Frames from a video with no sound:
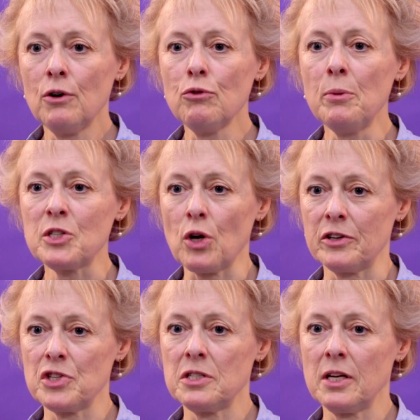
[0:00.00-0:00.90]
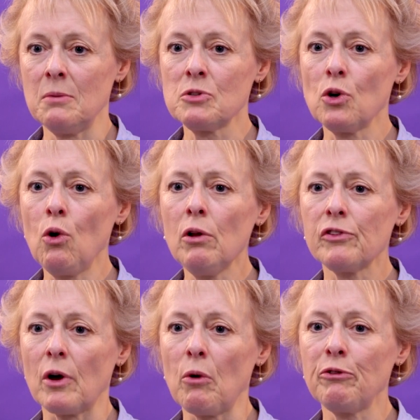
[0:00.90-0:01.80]
Rheumatology teams
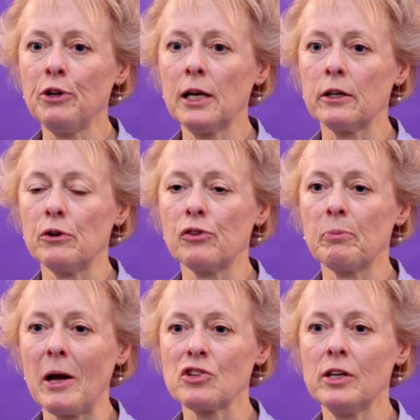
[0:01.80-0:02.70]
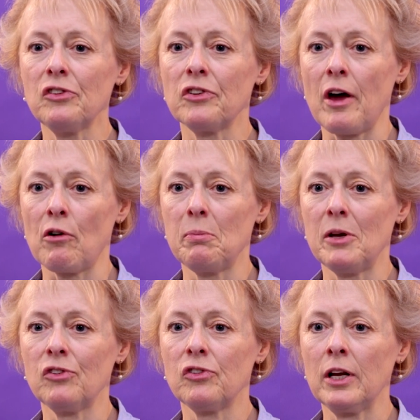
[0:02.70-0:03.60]
also often include specialist
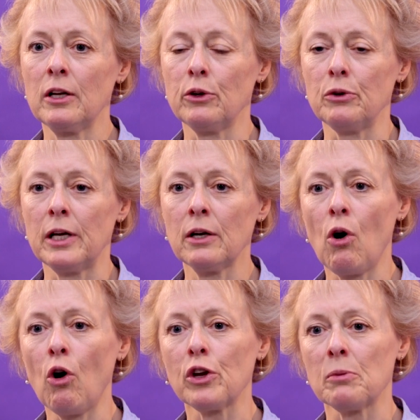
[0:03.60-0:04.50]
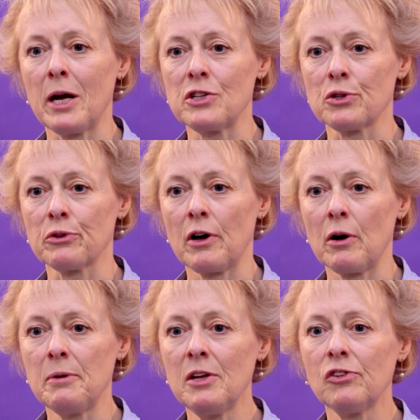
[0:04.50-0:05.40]
therapists, including occupational
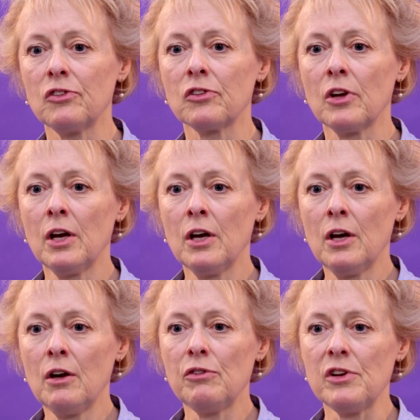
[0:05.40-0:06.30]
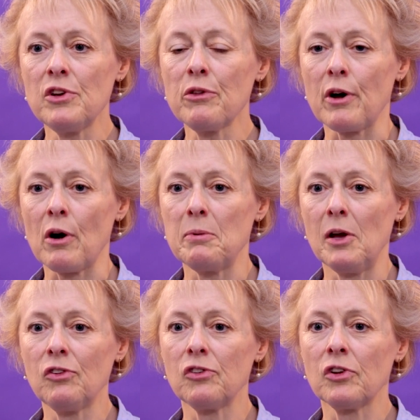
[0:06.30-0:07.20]
therapists,
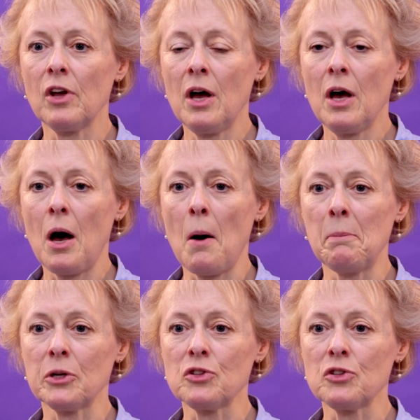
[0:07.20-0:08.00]
physiotherapists, and